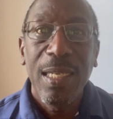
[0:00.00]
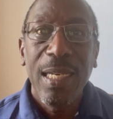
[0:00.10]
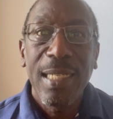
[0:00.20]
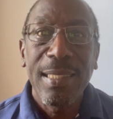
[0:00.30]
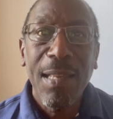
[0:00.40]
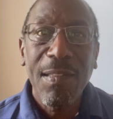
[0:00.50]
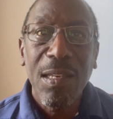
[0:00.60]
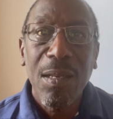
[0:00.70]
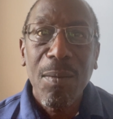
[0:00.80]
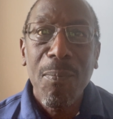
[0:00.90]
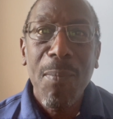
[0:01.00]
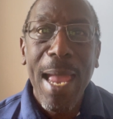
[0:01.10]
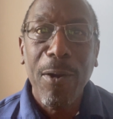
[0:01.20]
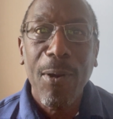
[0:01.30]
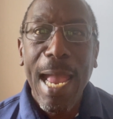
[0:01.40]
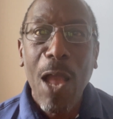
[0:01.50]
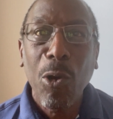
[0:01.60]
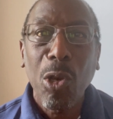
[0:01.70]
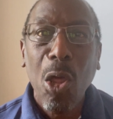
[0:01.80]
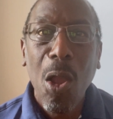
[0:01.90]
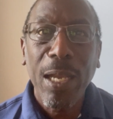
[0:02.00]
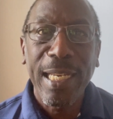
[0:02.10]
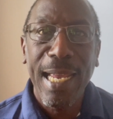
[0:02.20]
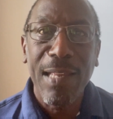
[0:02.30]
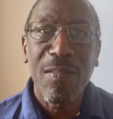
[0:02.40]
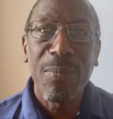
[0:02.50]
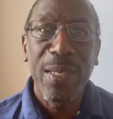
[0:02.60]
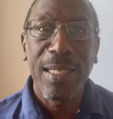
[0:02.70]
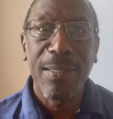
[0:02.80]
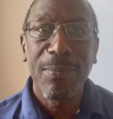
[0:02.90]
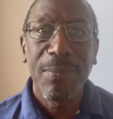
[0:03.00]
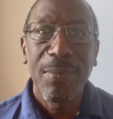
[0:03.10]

It doesn't matter how long it has been.